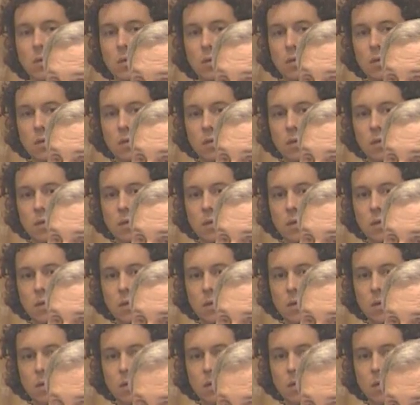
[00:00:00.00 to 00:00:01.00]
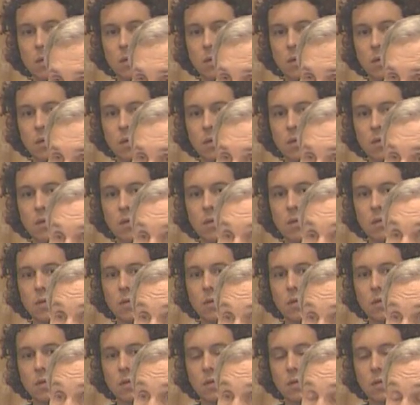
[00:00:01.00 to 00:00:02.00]

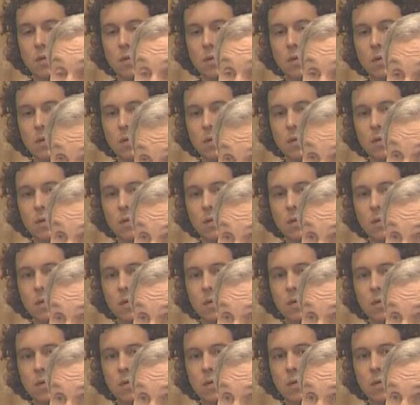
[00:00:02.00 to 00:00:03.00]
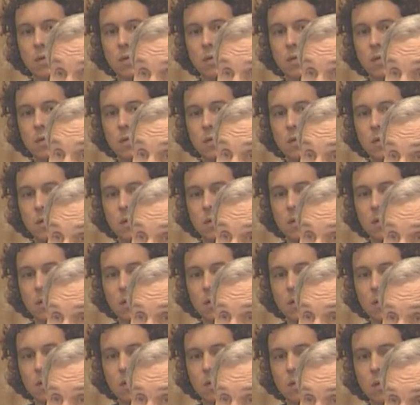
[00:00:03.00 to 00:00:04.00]

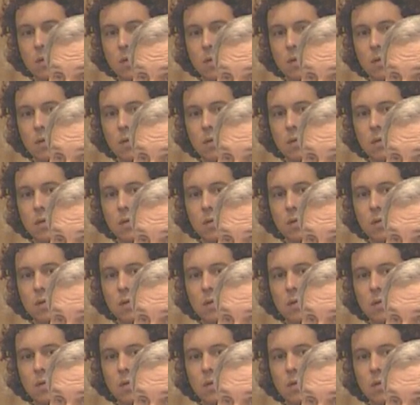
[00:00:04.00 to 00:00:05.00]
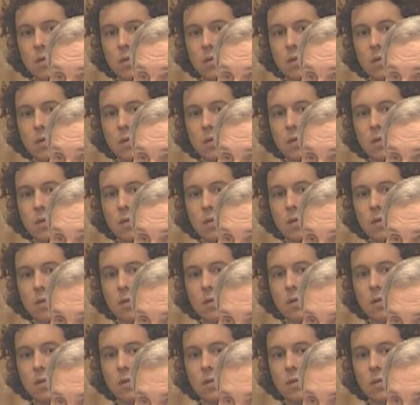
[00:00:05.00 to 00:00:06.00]

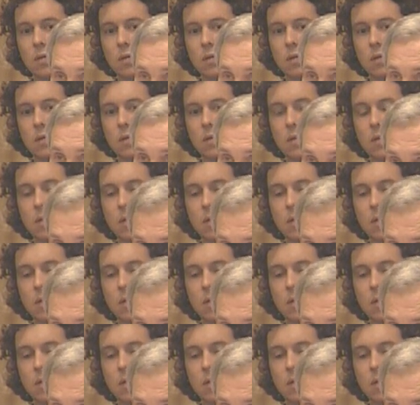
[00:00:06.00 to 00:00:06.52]
(silent)